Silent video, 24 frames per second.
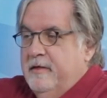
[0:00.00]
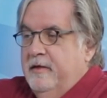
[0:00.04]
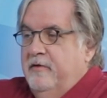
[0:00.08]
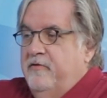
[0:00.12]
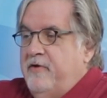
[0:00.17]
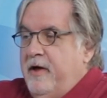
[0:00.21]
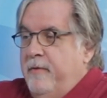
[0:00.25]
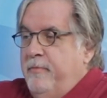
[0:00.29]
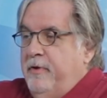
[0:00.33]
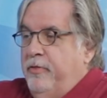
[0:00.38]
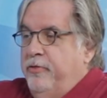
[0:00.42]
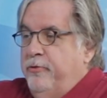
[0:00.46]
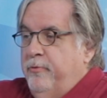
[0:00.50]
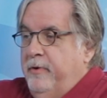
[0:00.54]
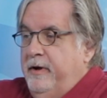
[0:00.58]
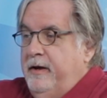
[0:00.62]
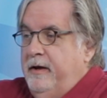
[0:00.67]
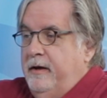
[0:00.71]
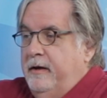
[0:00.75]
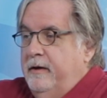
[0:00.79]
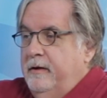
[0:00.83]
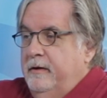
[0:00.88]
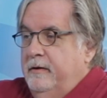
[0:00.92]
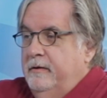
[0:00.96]
Disenchantment,
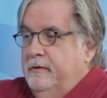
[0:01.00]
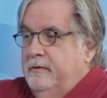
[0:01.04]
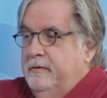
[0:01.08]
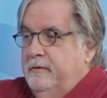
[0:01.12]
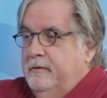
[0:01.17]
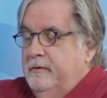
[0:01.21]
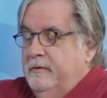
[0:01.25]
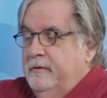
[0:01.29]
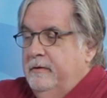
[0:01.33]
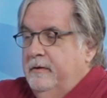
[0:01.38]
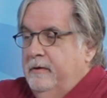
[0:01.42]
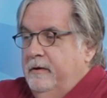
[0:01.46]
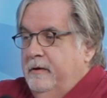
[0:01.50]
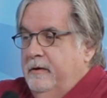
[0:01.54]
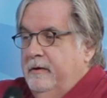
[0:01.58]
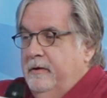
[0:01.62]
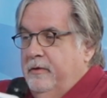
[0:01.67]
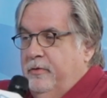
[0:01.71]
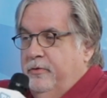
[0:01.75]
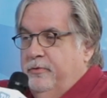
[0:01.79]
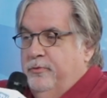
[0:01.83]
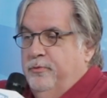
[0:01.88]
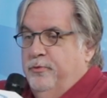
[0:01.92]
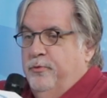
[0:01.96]
three. Yeah.
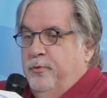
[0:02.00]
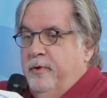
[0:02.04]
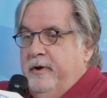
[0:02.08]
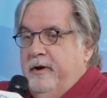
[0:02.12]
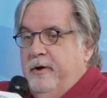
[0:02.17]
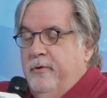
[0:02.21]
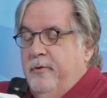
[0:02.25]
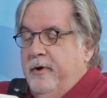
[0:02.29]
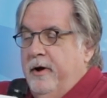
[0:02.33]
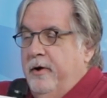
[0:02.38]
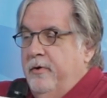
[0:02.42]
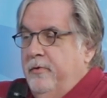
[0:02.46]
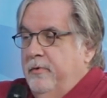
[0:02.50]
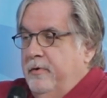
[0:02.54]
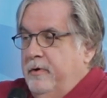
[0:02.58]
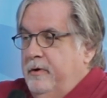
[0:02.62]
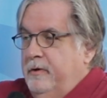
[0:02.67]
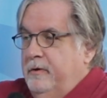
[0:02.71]
Three in a row.